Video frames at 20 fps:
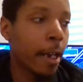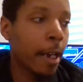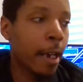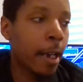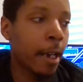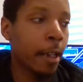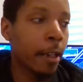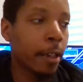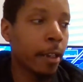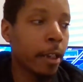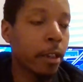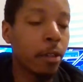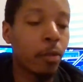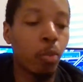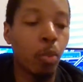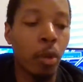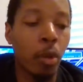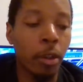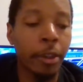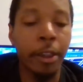and
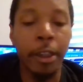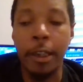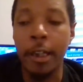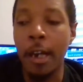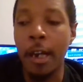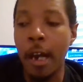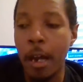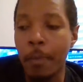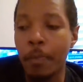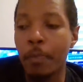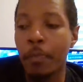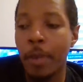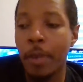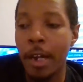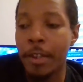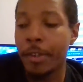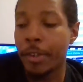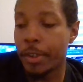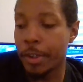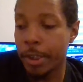he's willing to
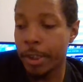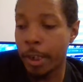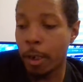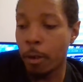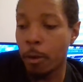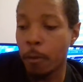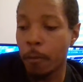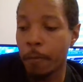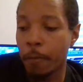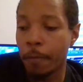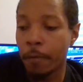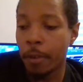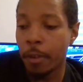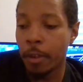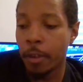compromise himself,